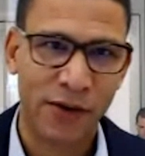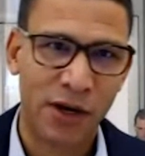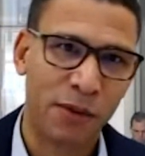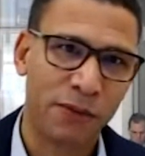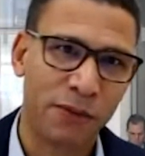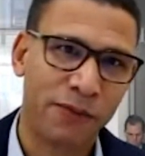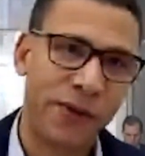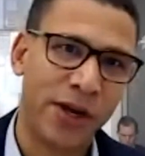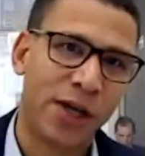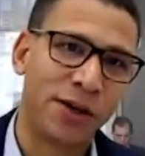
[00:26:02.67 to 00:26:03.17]
a couple
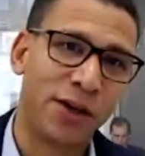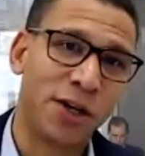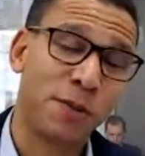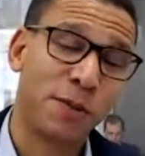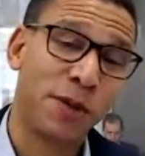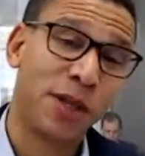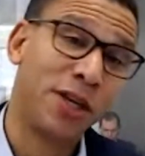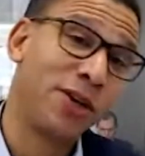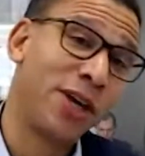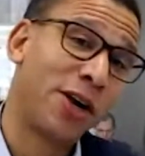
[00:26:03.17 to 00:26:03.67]
of failures,
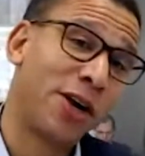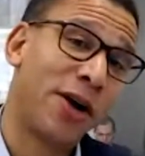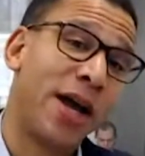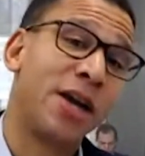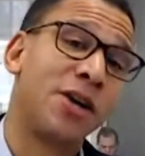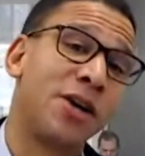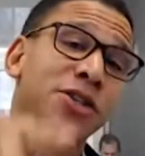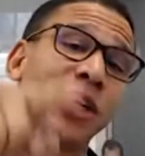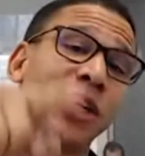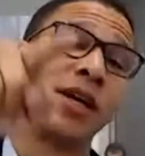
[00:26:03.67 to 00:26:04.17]
but then you get your
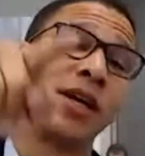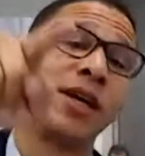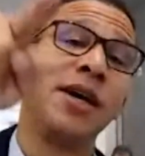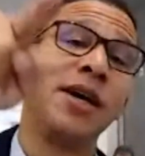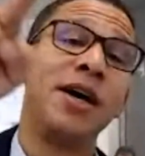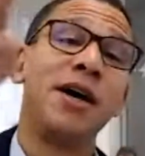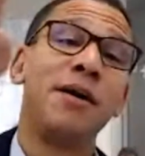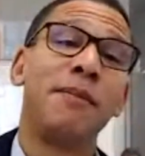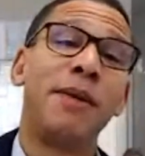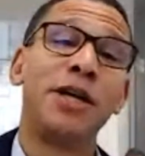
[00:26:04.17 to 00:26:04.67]
energy
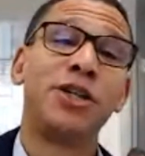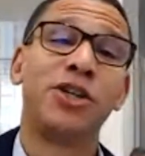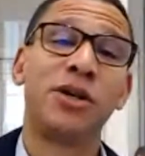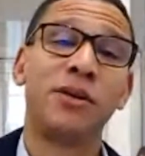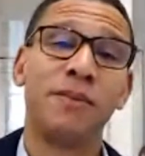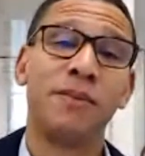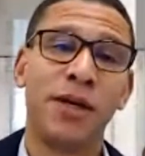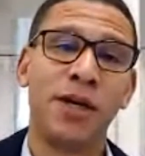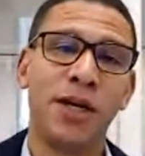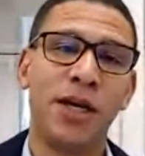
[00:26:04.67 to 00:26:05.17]
by
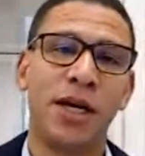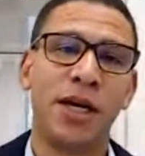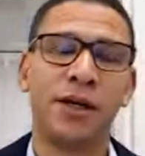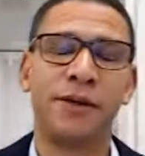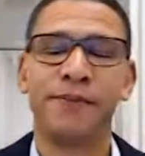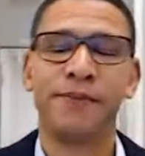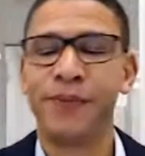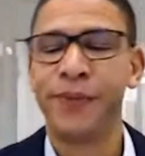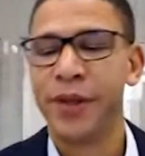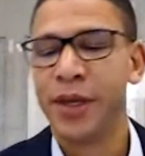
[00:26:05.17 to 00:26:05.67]
dreaming big
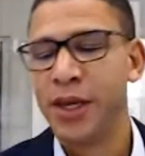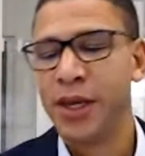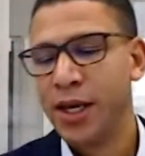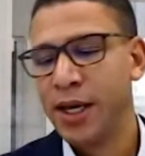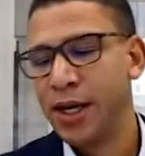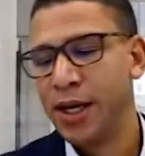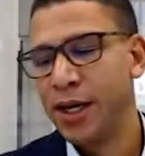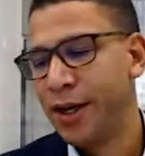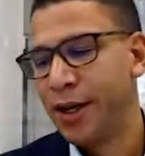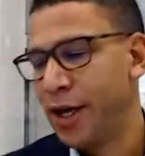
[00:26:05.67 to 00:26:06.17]
again.
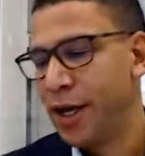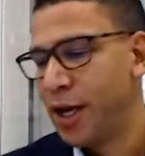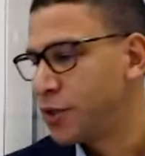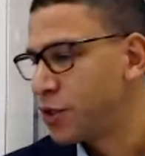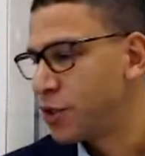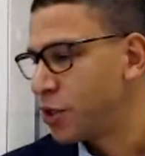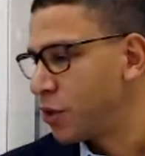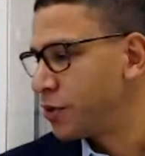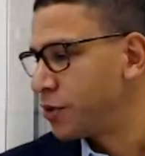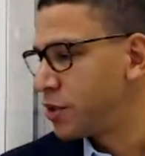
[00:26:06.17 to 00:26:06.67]
And
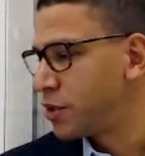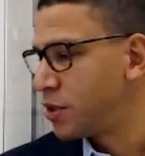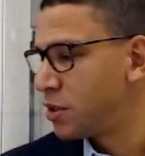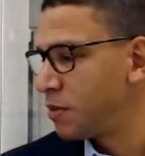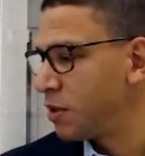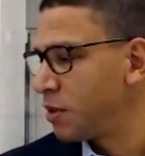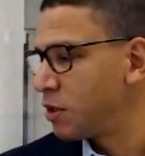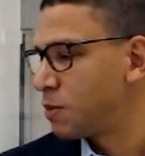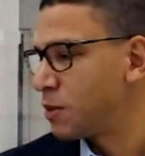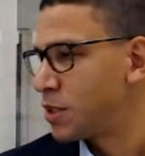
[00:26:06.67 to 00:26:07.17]
so to
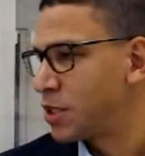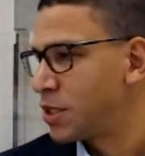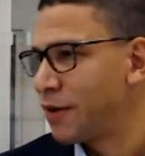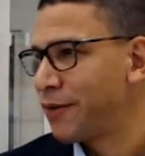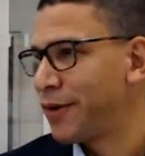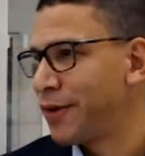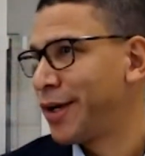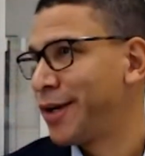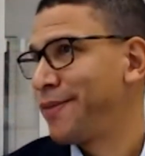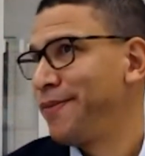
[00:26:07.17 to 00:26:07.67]
be
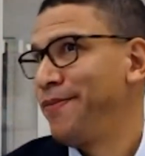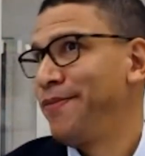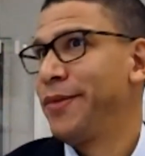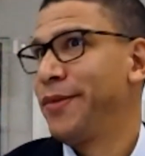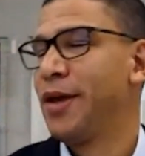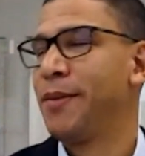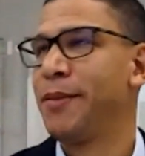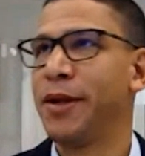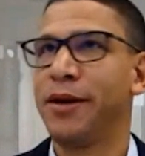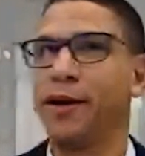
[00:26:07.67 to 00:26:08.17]
specific,
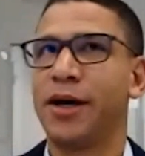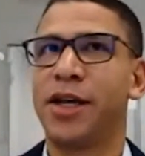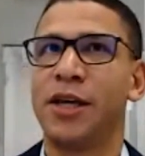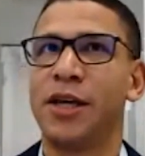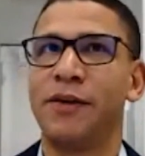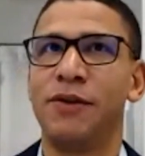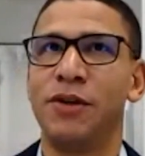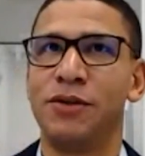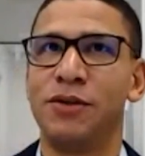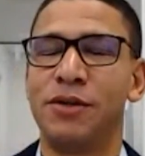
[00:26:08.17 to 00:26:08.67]
I mean, I can
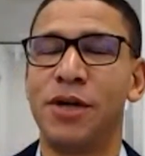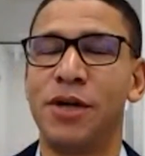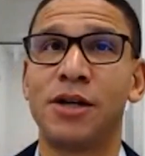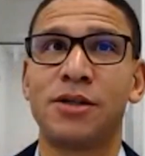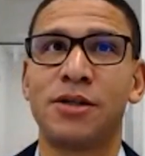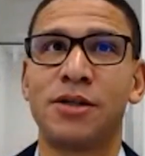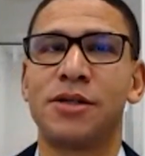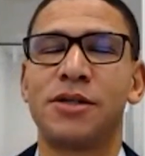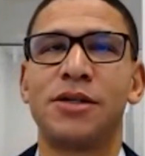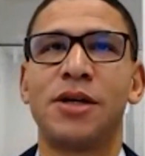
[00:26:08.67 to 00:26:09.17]
give you
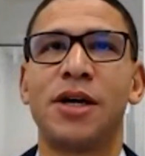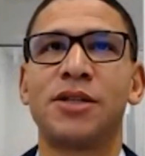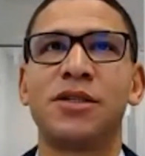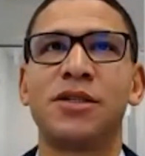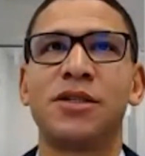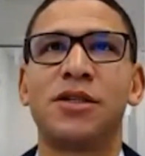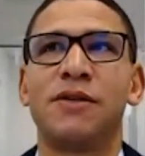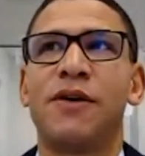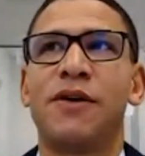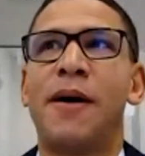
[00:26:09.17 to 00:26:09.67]
dozens and
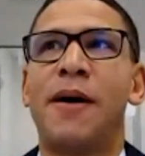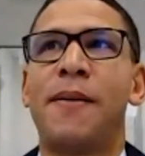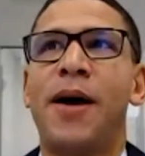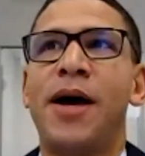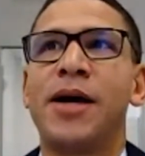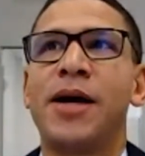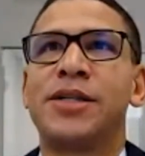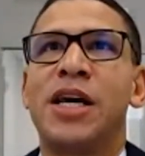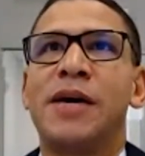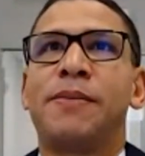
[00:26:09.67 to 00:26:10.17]
dozens of
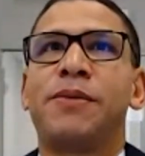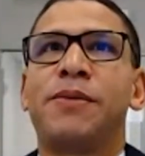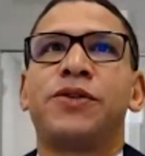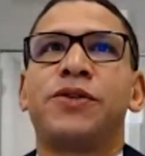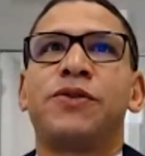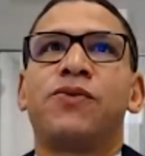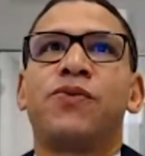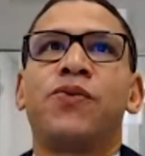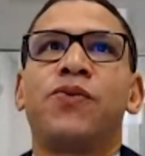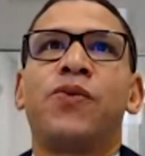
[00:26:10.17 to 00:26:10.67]
examples
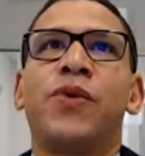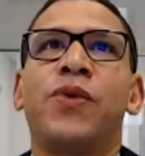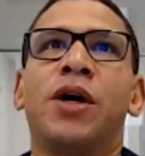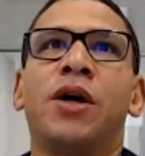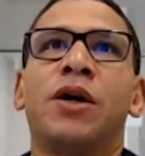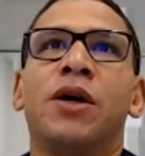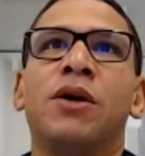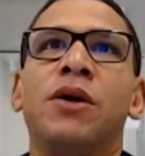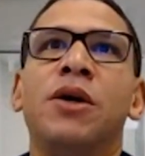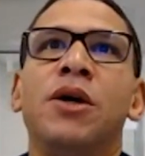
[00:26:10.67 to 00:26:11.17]
of
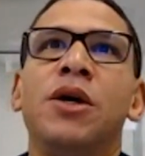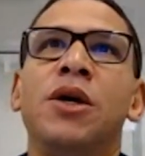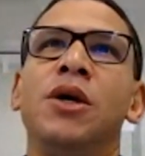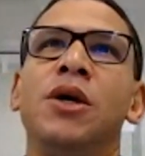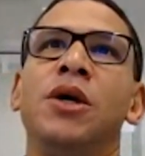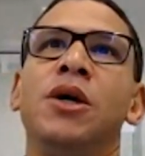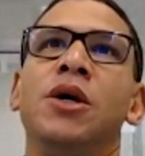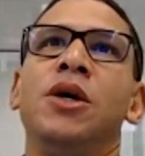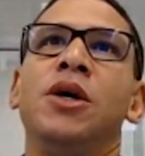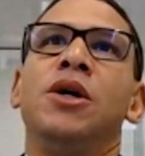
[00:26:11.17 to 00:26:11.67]
where
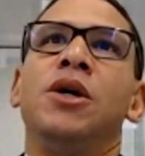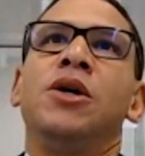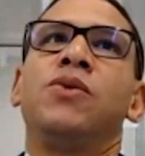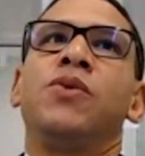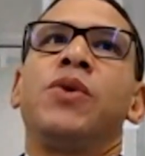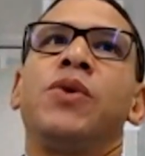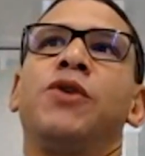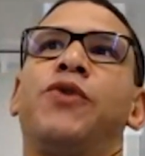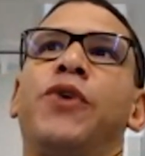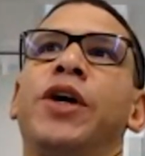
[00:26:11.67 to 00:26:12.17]

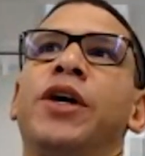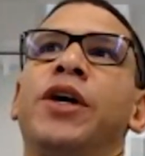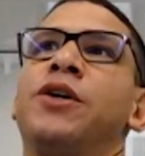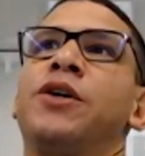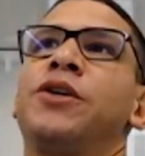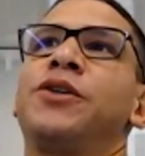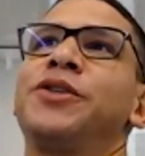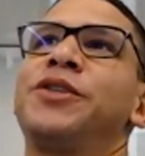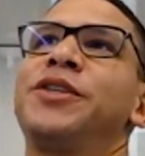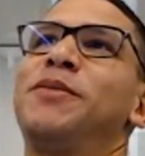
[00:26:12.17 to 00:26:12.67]
we
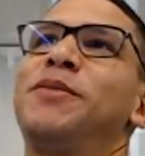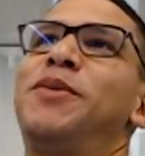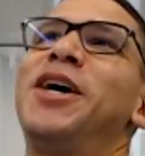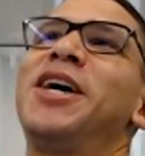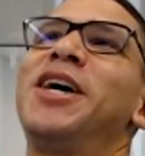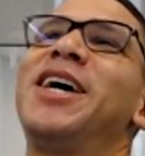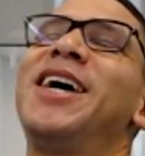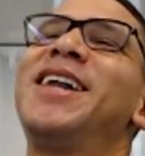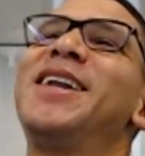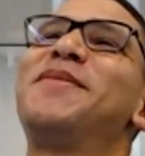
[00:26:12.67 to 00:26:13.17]
failed.
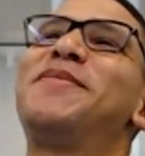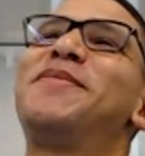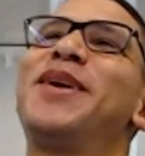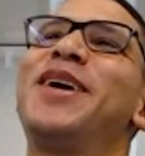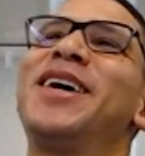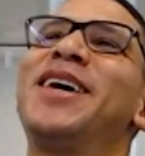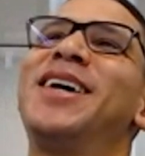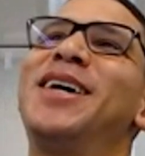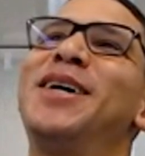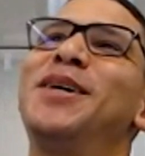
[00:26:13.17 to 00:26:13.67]

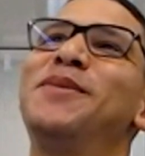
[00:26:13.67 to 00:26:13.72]
But